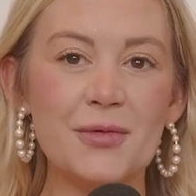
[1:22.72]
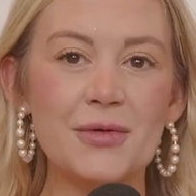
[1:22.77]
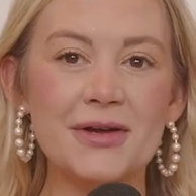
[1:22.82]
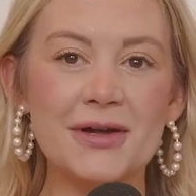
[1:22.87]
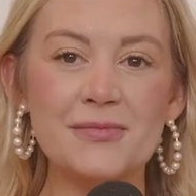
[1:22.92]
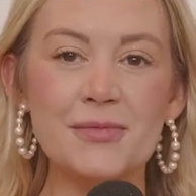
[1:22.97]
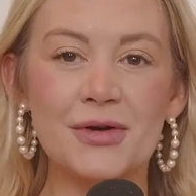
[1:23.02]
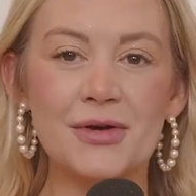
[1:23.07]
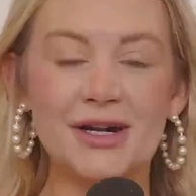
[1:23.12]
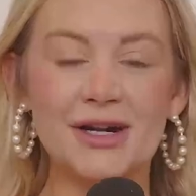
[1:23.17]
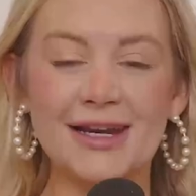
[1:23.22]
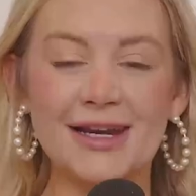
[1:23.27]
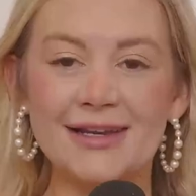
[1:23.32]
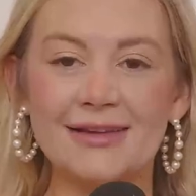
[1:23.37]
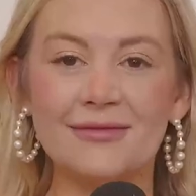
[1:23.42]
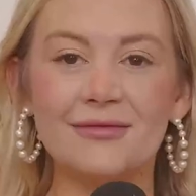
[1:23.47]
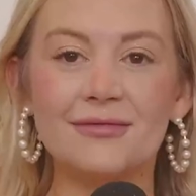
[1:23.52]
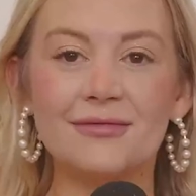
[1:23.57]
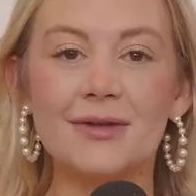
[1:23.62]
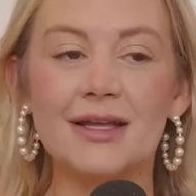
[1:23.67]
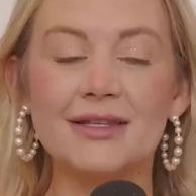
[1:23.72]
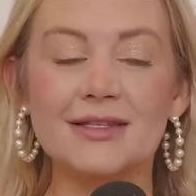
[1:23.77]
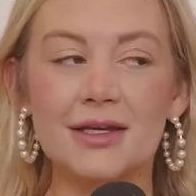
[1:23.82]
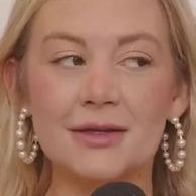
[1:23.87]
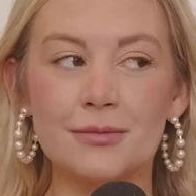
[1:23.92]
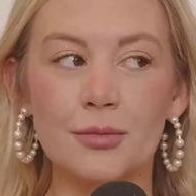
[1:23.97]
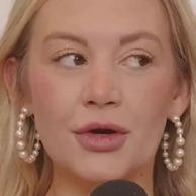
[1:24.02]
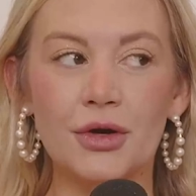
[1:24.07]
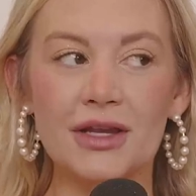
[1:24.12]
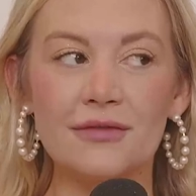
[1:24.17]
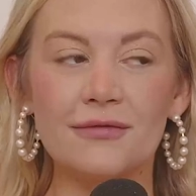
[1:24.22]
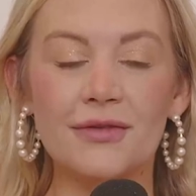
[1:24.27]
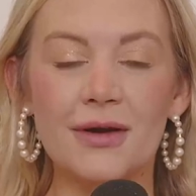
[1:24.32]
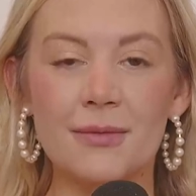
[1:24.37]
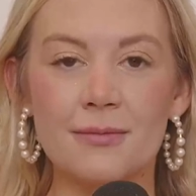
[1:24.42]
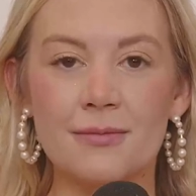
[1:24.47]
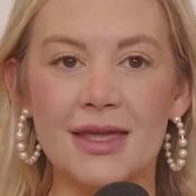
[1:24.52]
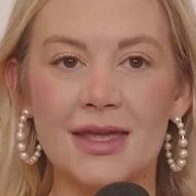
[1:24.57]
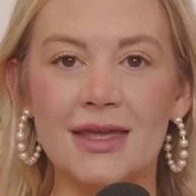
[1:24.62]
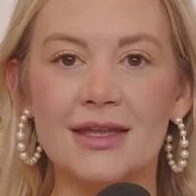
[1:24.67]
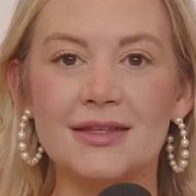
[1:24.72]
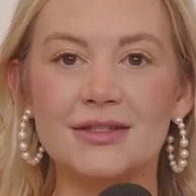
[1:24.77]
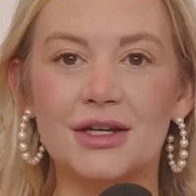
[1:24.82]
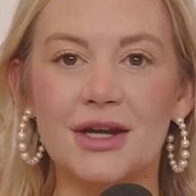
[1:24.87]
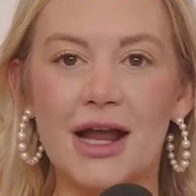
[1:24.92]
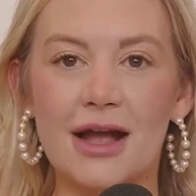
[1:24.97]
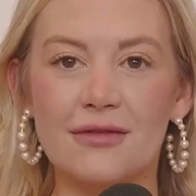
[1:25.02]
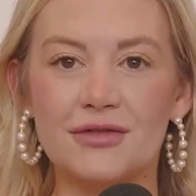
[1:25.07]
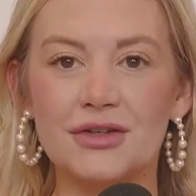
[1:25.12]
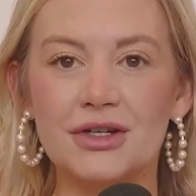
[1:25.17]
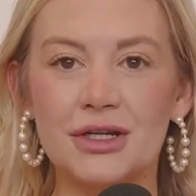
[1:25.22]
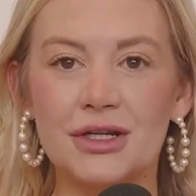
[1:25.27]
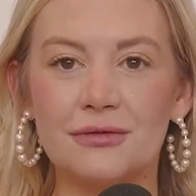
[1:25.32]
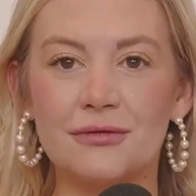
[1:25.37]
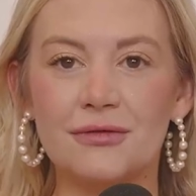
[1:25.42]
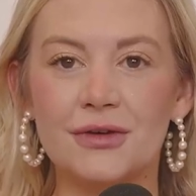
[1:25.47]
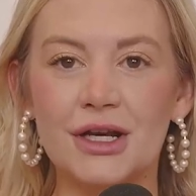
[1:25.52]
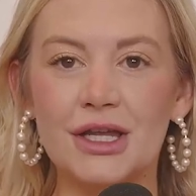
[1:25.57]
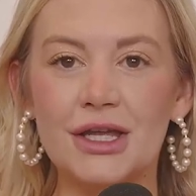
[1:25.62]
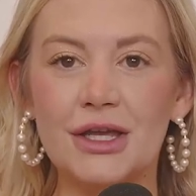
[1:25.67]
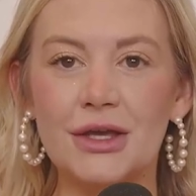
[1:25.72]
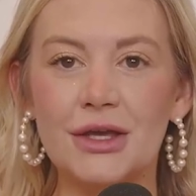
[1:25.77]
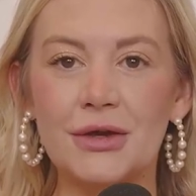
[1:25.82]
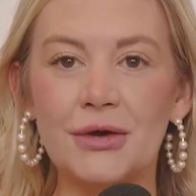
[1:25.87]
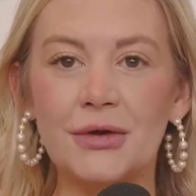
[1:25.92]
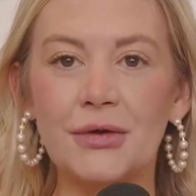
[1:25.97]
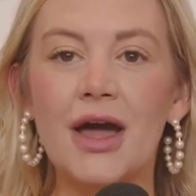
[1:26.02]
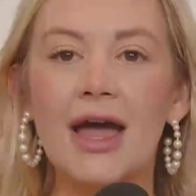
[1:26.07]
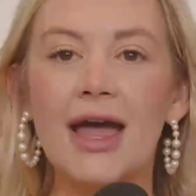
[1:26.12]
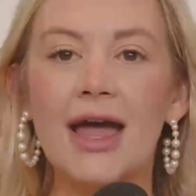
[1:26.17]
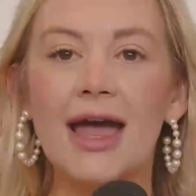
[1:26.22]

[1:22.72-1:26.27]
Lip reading: Good morning. It's good morning from me. It's good afternoon for you.